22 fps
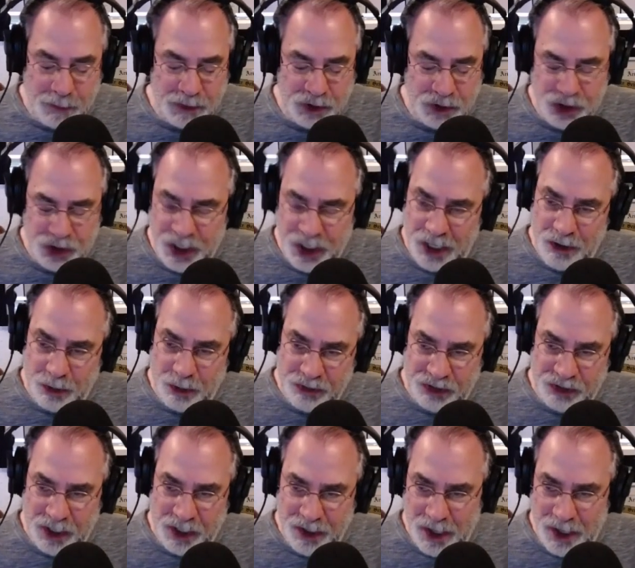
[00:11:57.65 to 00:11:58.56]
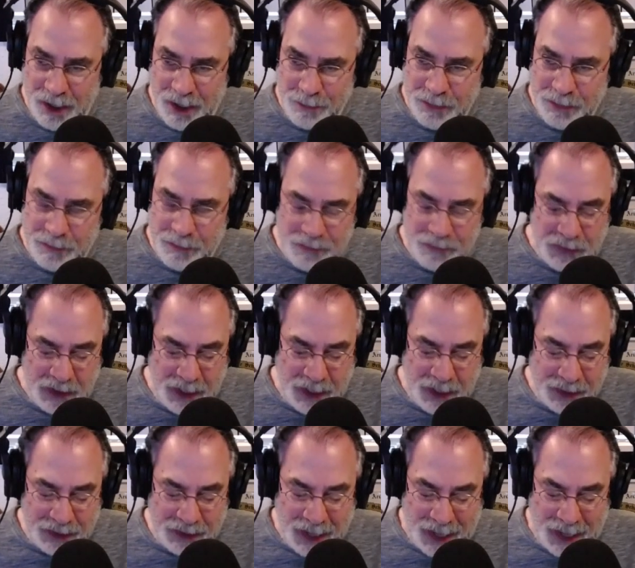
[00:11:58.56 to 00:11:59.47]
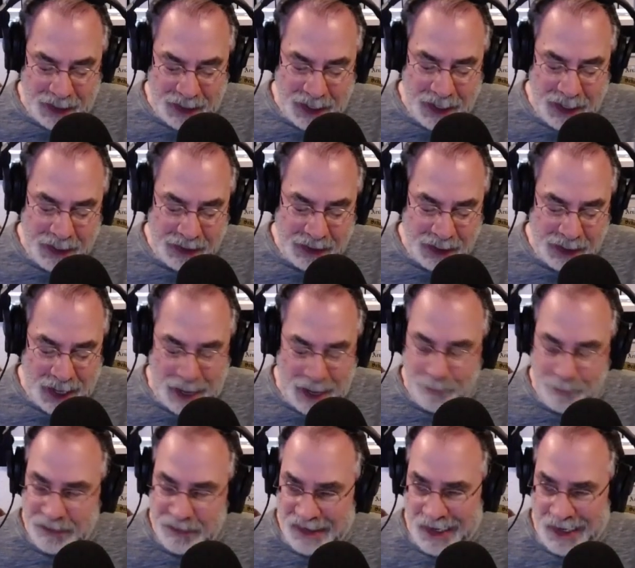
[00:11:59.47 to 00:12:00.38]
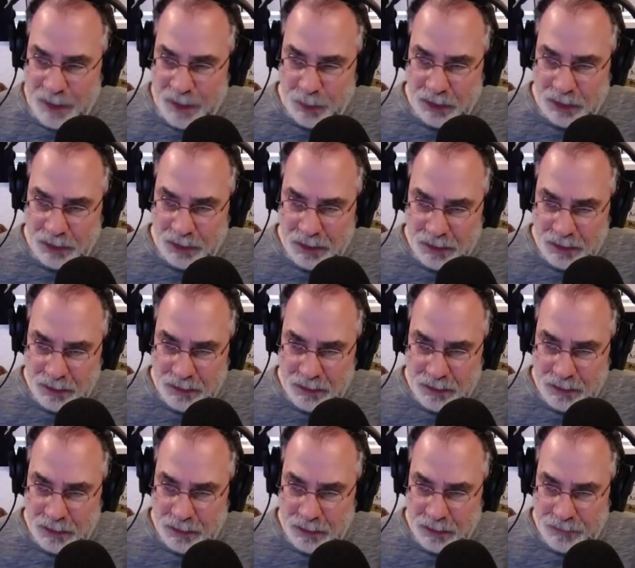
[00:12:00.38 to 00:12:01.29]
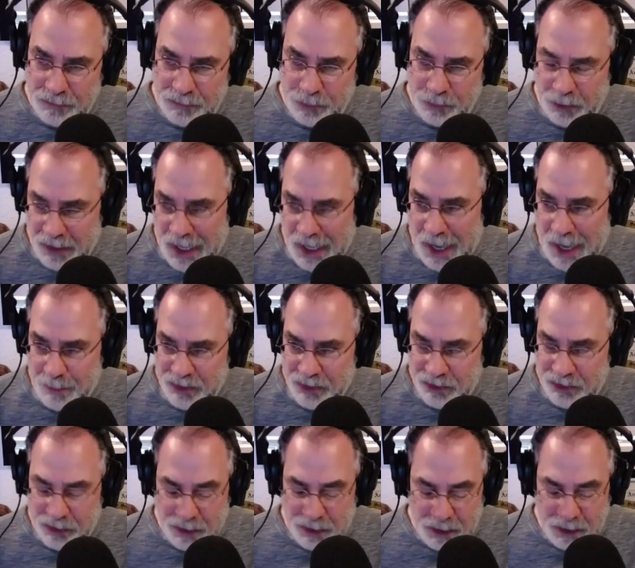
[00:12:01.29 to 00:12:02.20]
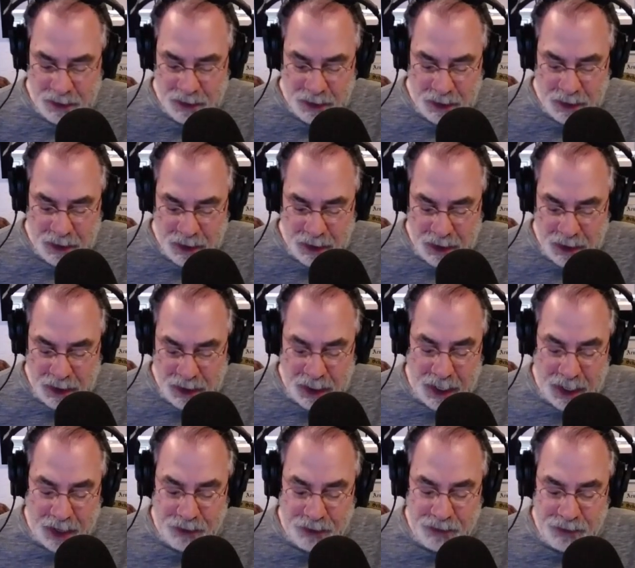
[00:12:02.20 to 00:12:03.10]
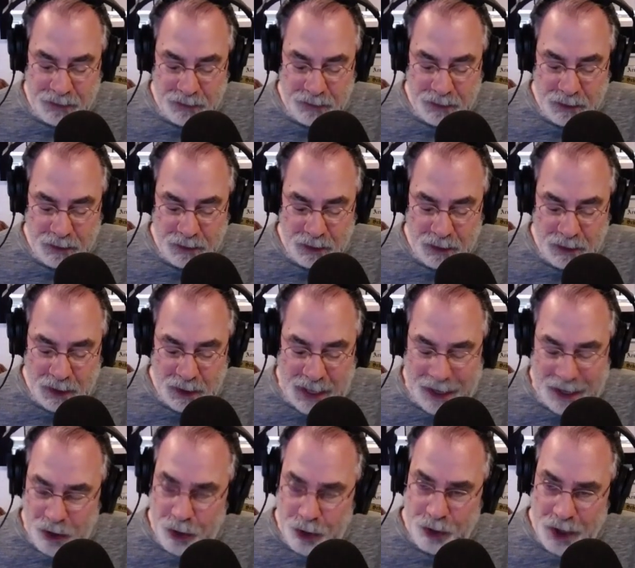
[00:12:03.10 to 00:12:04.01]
But Genero set it up and got a comp table for the cops, and I heard